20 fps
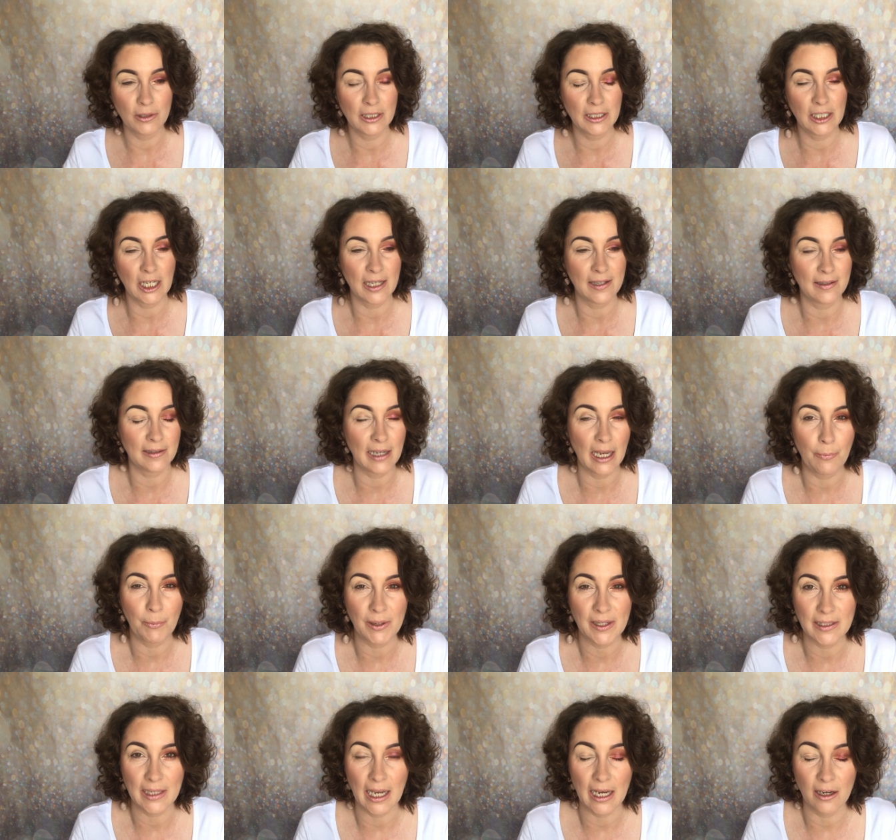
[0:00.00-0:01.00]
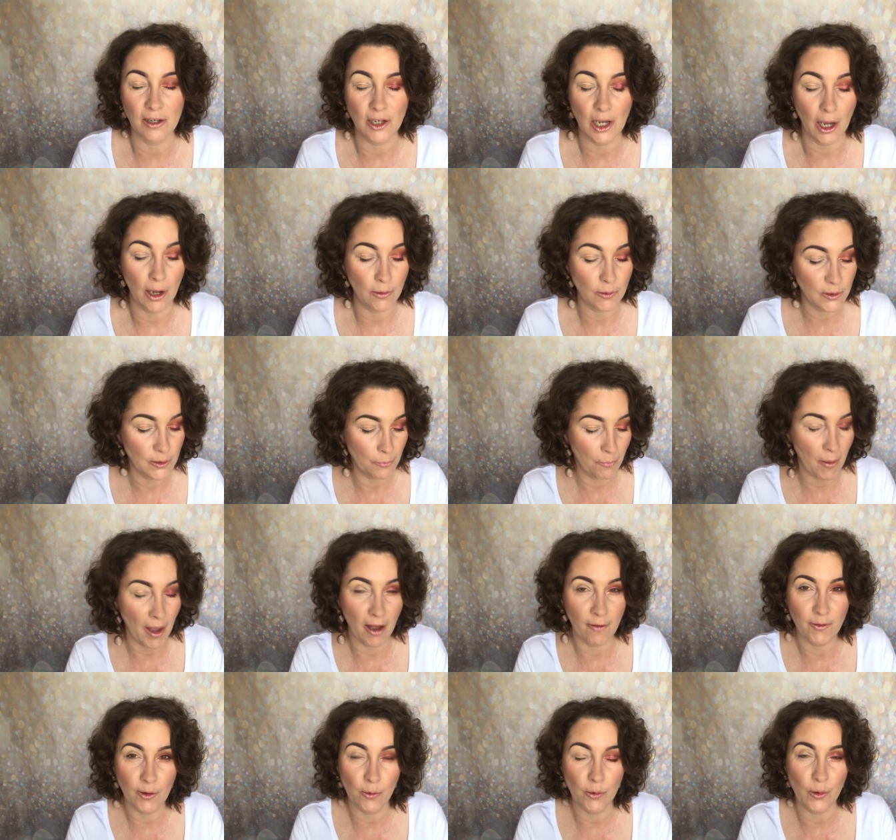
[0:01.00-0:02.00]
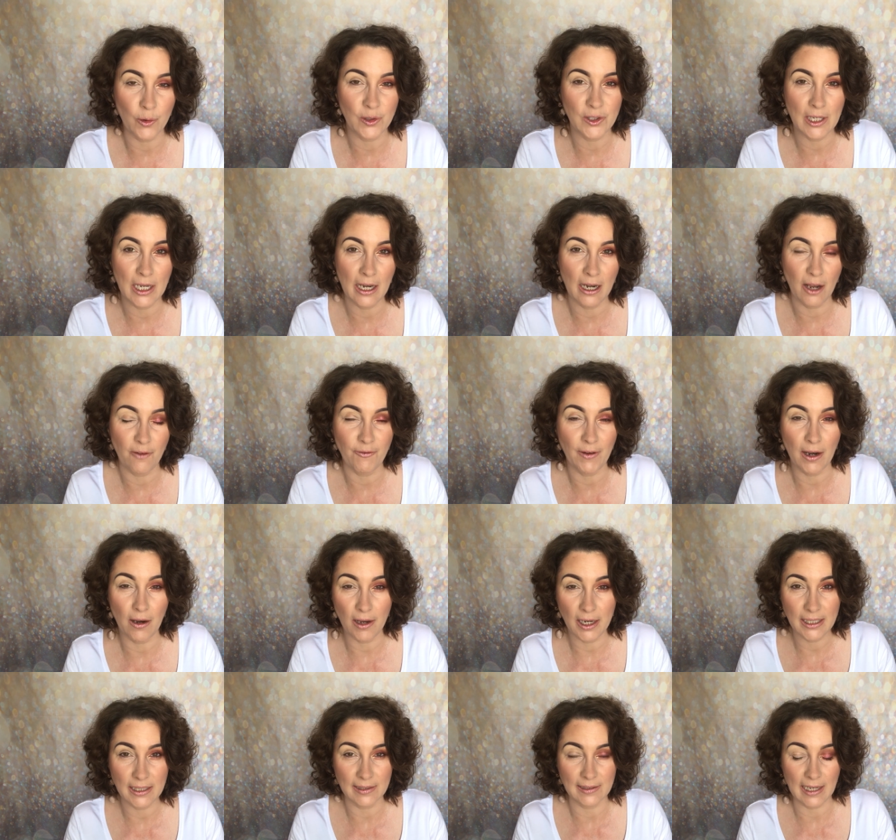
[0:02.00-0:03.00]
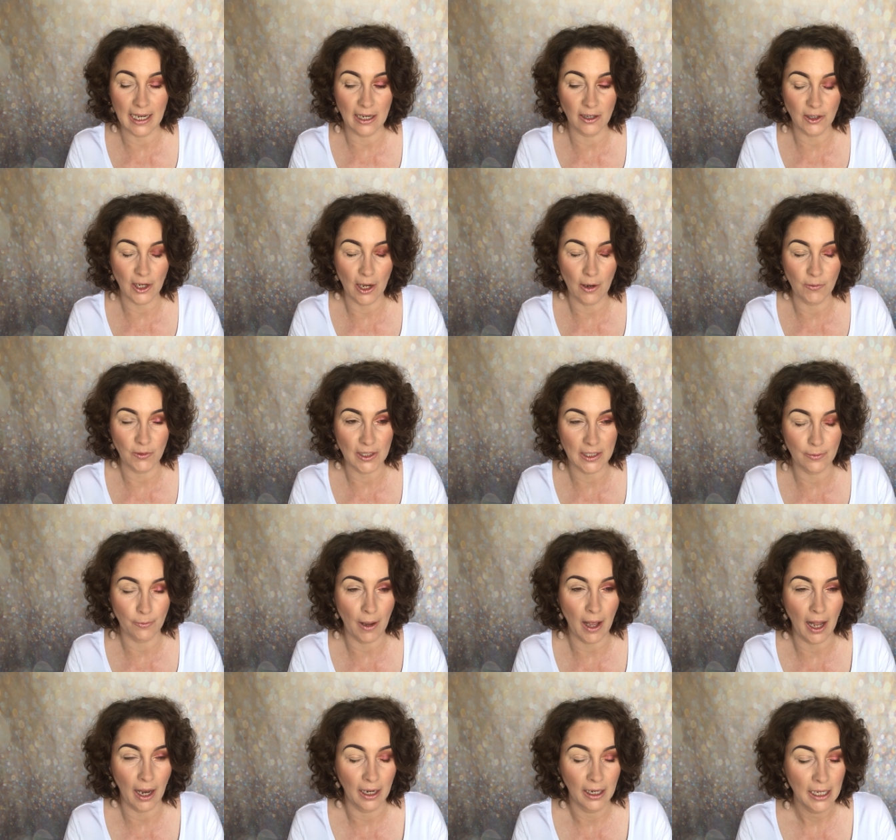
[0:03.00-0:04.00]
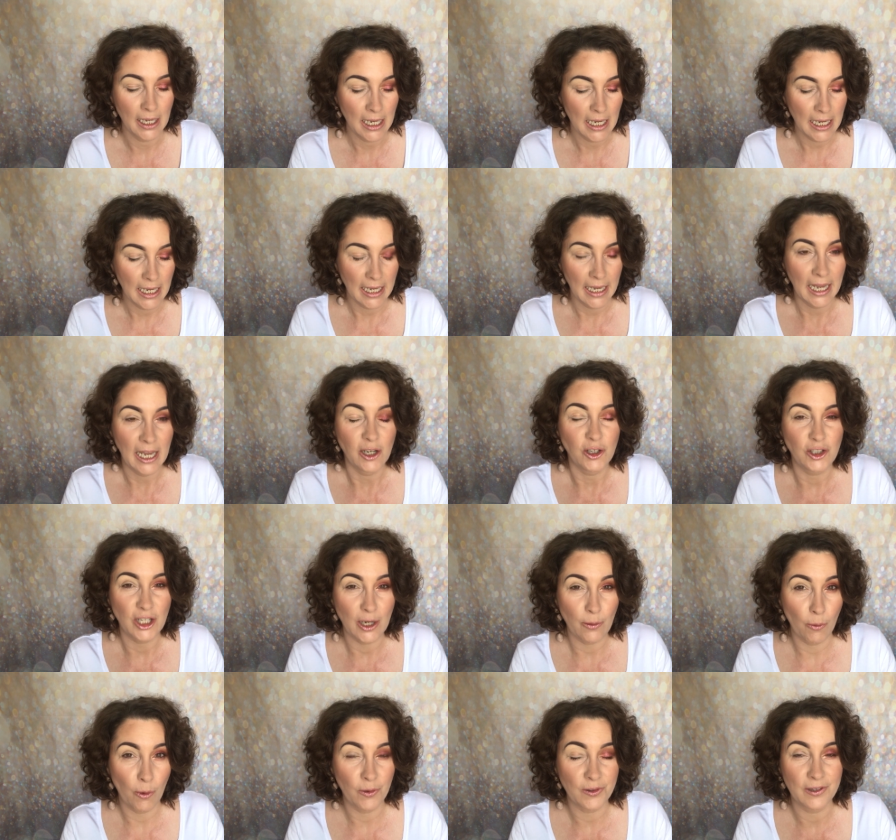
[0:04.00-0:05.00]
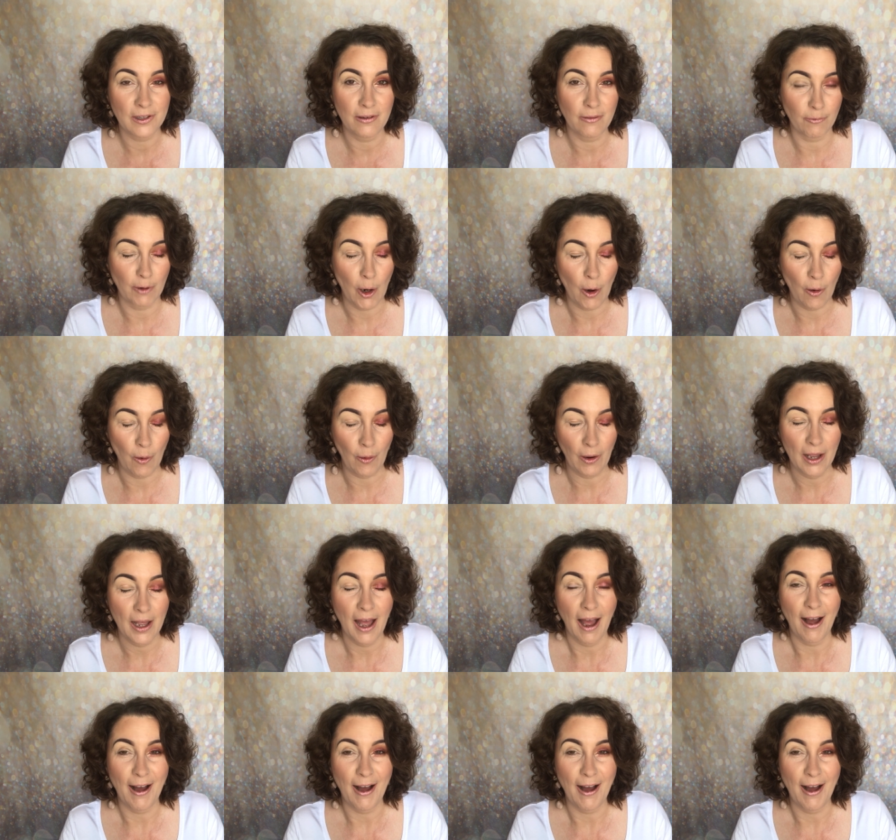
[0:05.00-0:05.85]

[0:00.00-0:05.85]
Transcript: just deeper skin tones but of course you know for lighter skin tones as well she wasn't wrong.